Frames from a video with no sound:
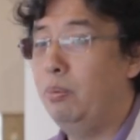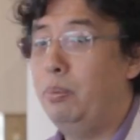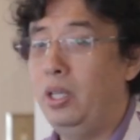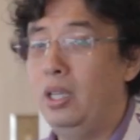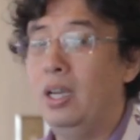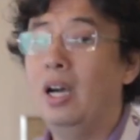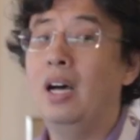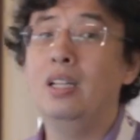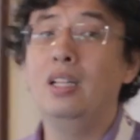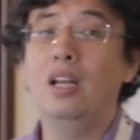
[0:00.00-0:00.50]

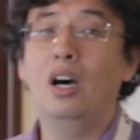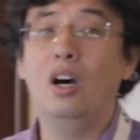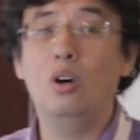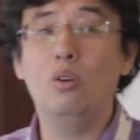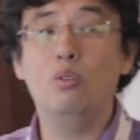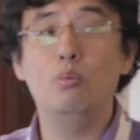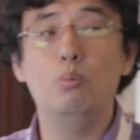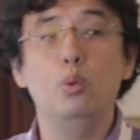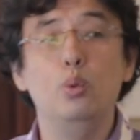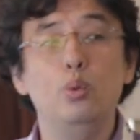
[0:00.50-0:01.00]
Ping An
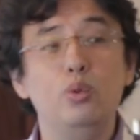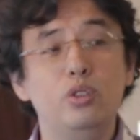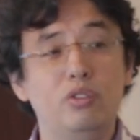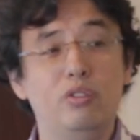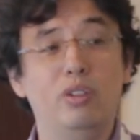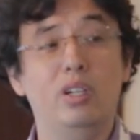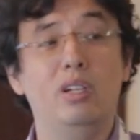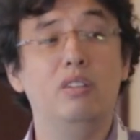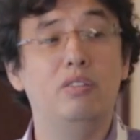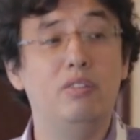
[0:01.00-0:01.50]
now moves
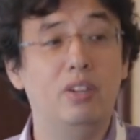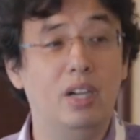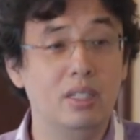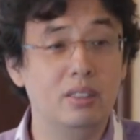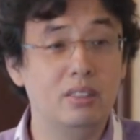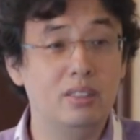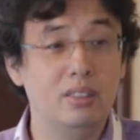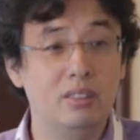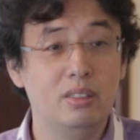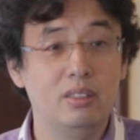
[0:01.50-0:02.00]
very
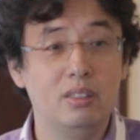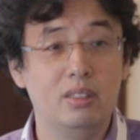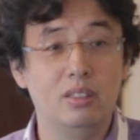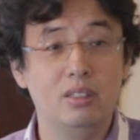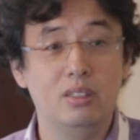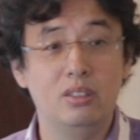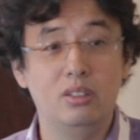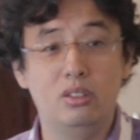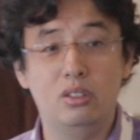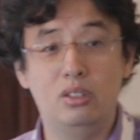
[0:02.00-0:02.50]
fast.
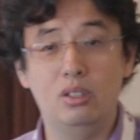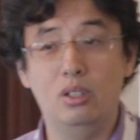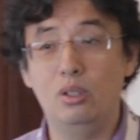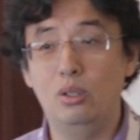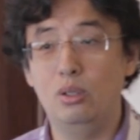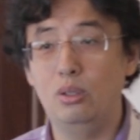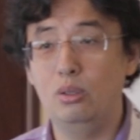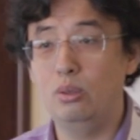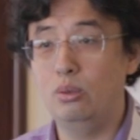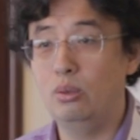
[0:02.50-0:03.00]

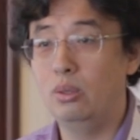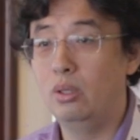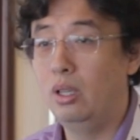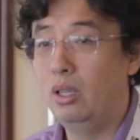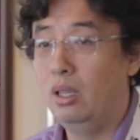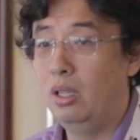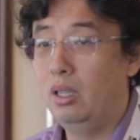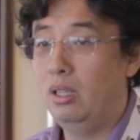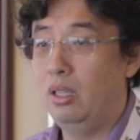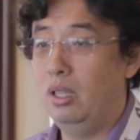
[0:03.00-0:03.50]
So
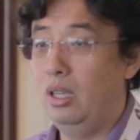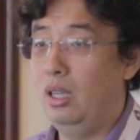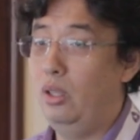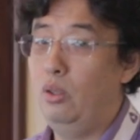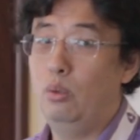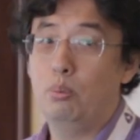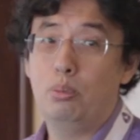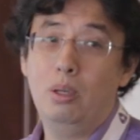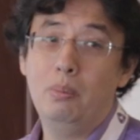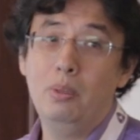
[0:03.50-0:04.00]

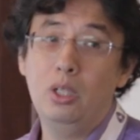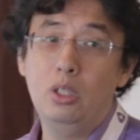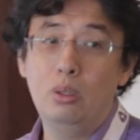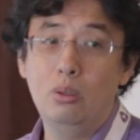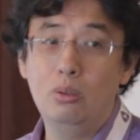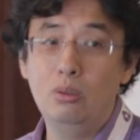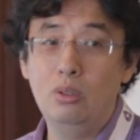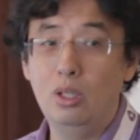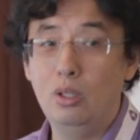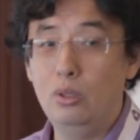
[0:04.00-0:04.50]
you probably
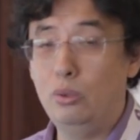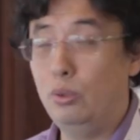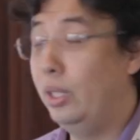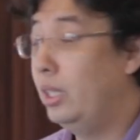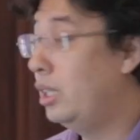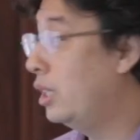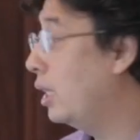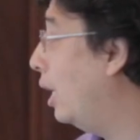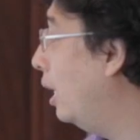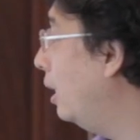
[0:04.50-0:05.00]
don't
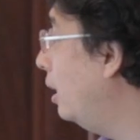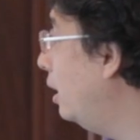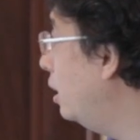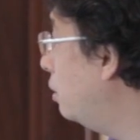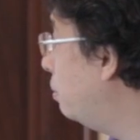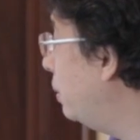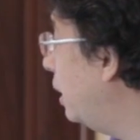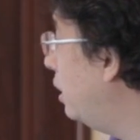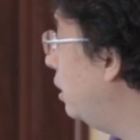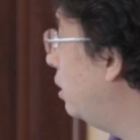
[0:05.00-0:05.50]
read Chinese,
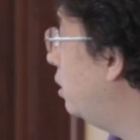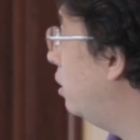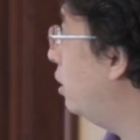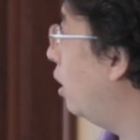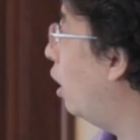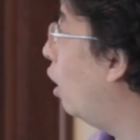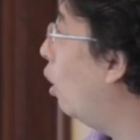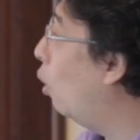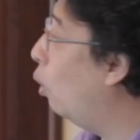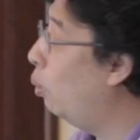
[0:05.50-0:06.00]
but this is
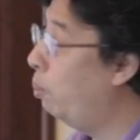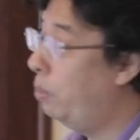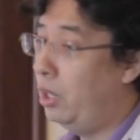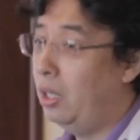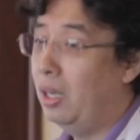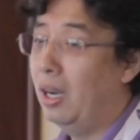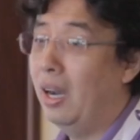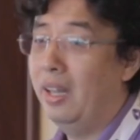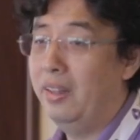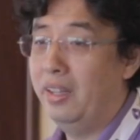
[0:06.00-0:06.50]
all
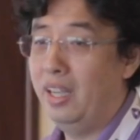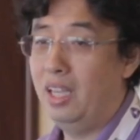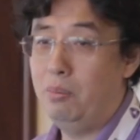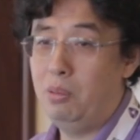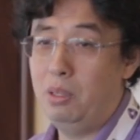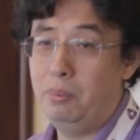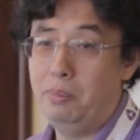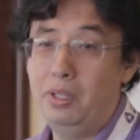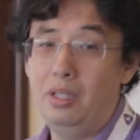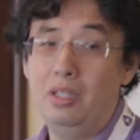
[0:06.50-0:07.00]
Ping An
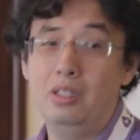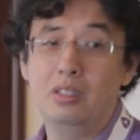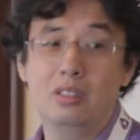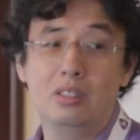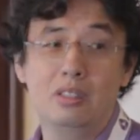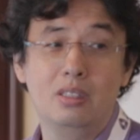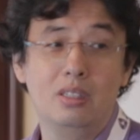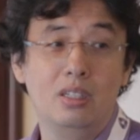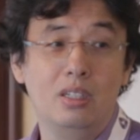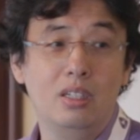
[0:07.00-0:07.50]

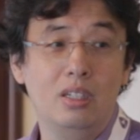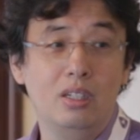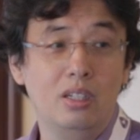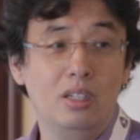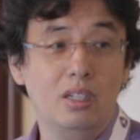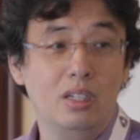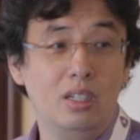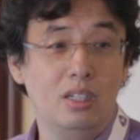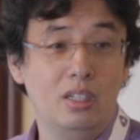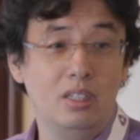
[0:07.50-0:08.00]
apps.
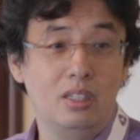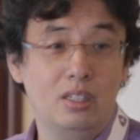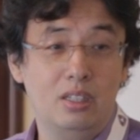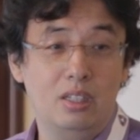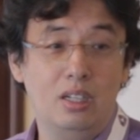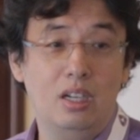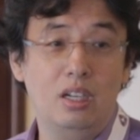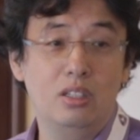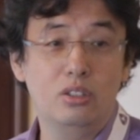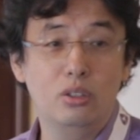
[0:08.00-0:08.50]

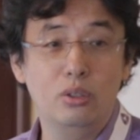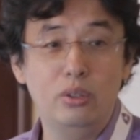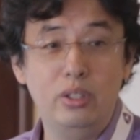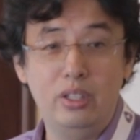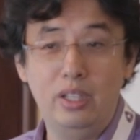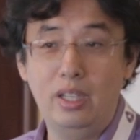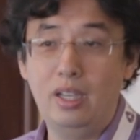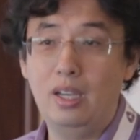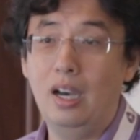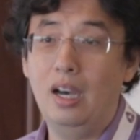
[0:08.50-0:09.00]
So
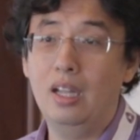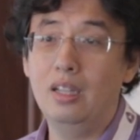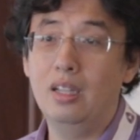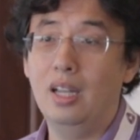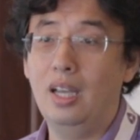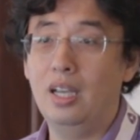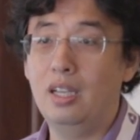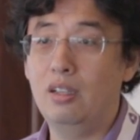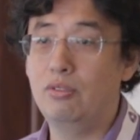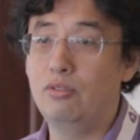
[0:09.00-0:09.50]
they got
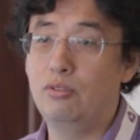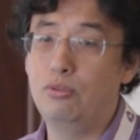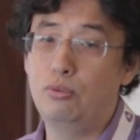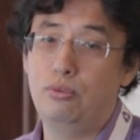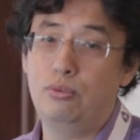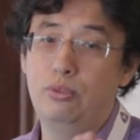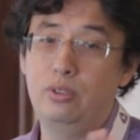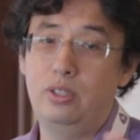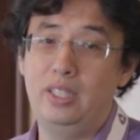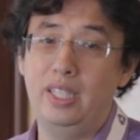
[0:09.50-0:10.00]
like
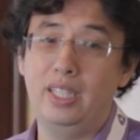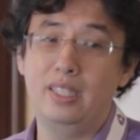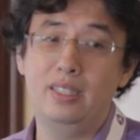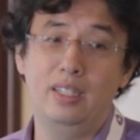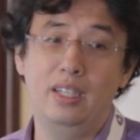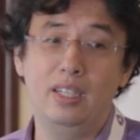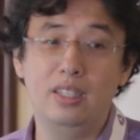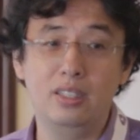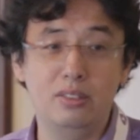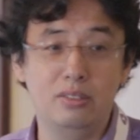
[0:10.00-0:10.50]

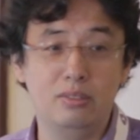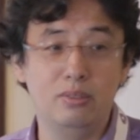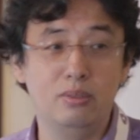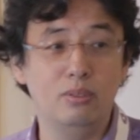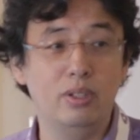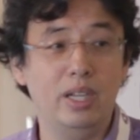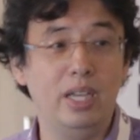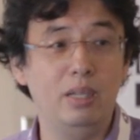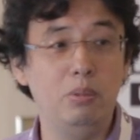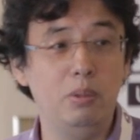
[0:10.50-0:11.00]
60
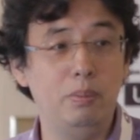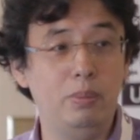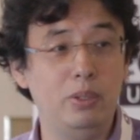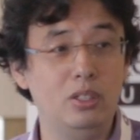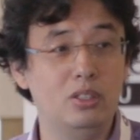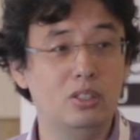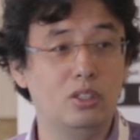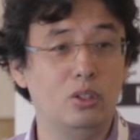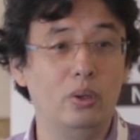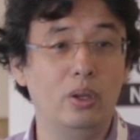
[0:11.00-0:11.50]

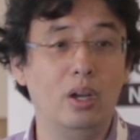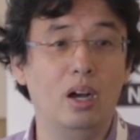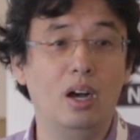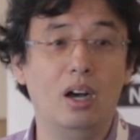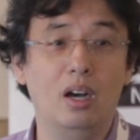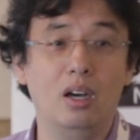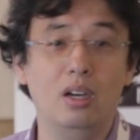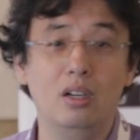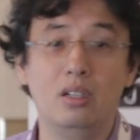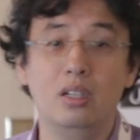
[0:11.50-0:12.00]
apps going
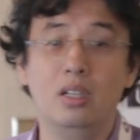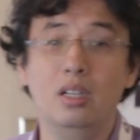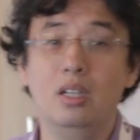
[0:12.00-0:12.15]
on